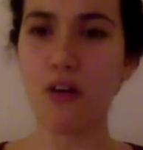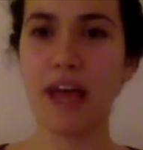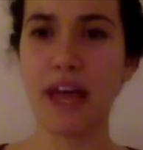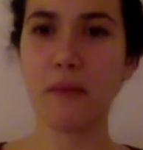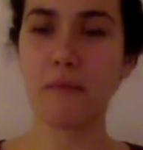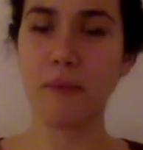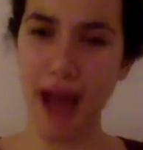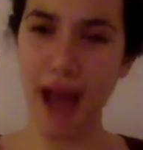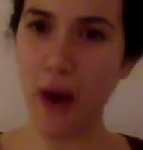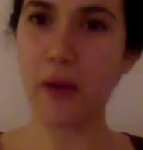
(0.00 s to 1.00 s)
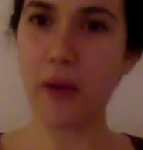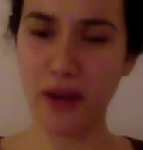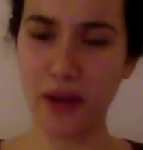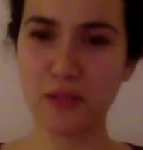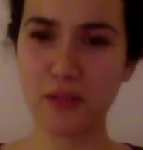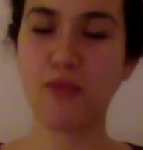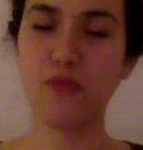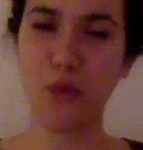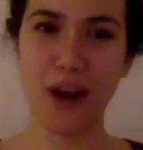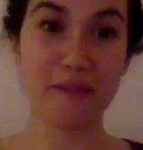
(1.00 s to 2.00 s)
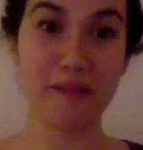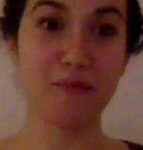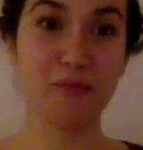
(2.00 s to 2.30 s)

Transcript: like how I was before I